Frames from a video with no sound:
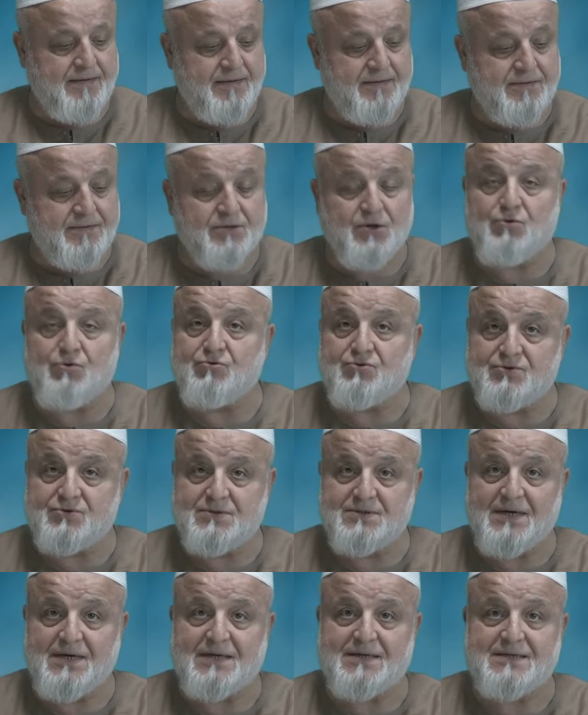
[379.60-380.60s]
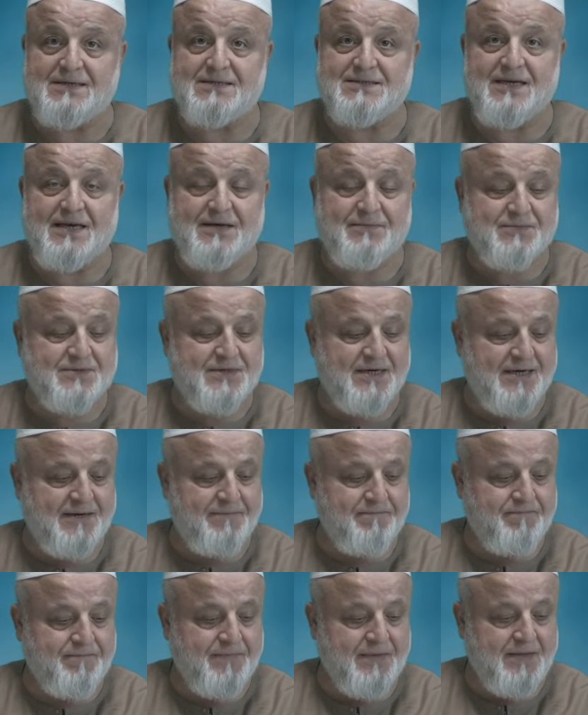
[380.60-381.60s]
notes at the same
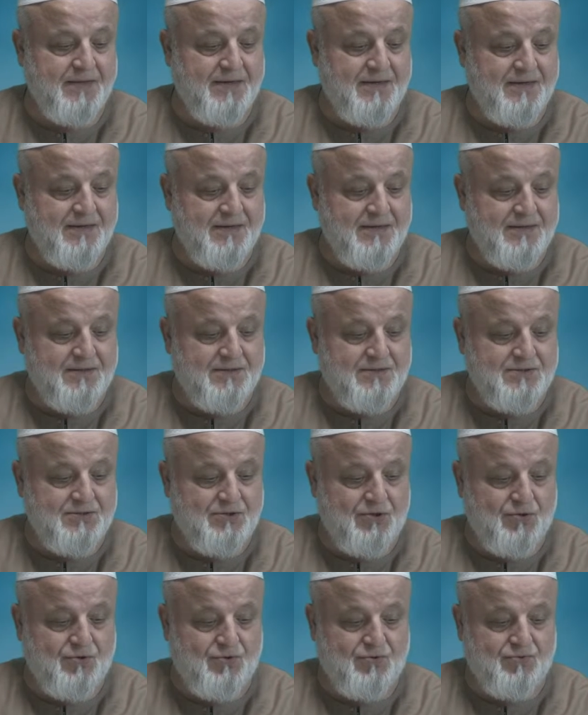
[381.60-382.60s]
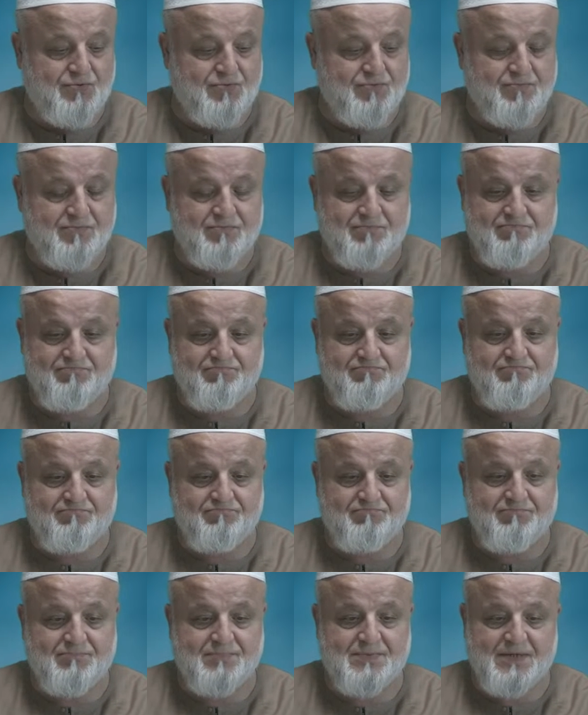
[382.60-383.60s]
time. So
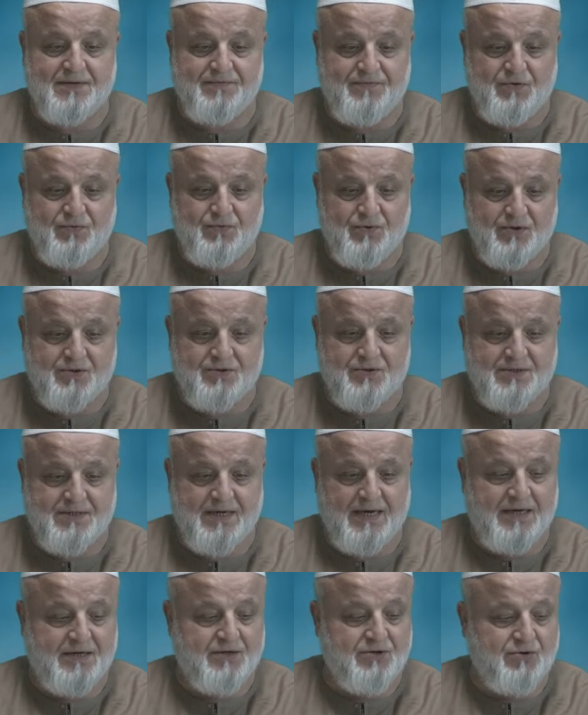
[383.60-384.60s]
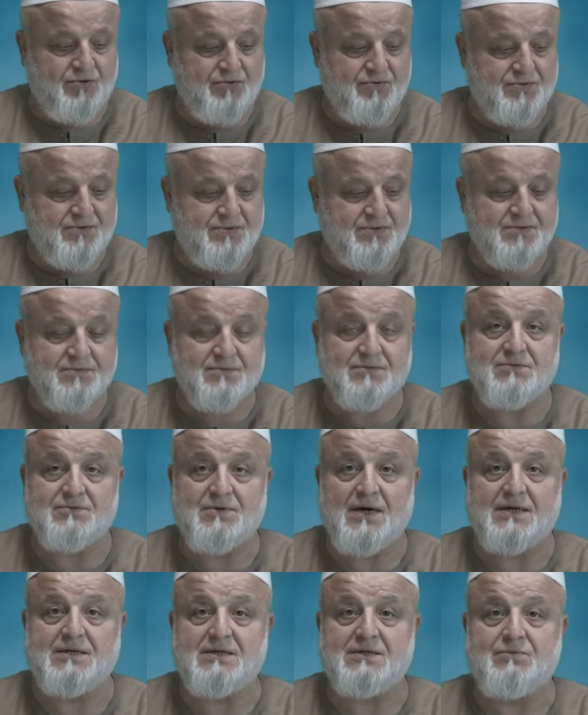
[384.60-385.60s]
if you were to take notes,
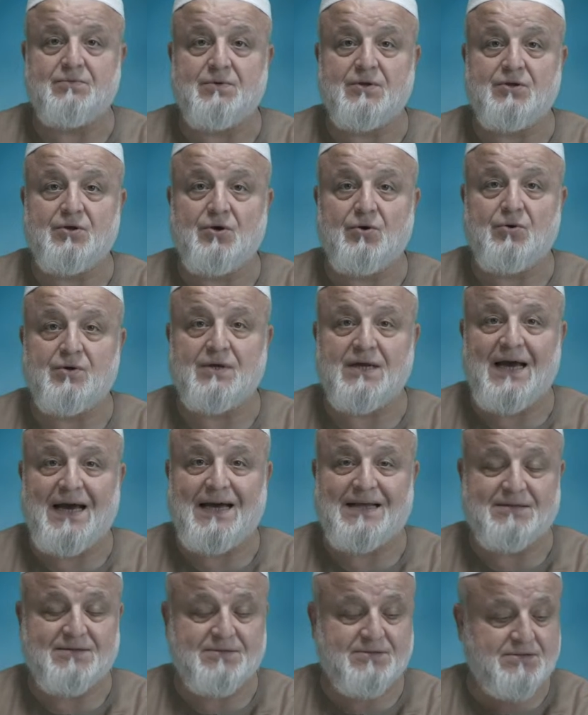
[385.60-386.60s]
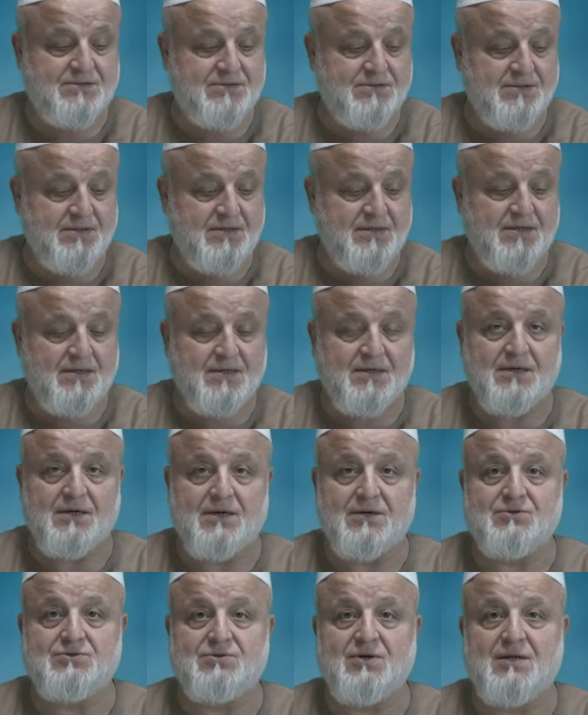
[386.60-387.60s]
write it with your own hands.
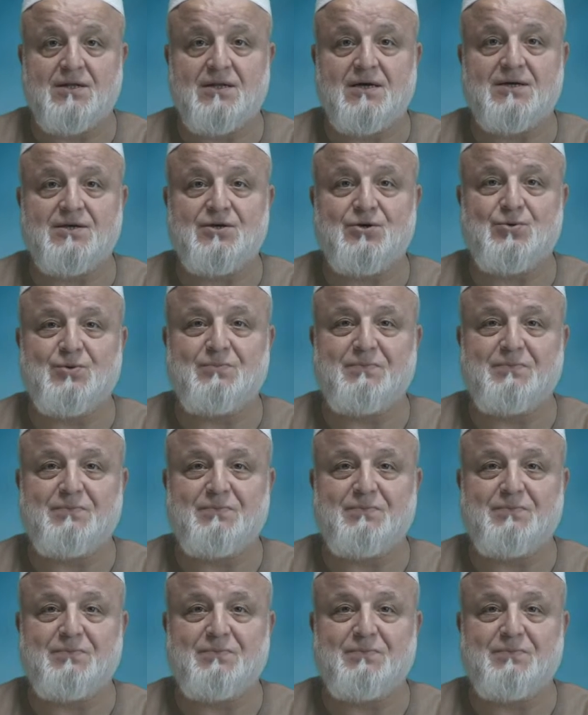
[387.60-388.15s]
Inshallah, you will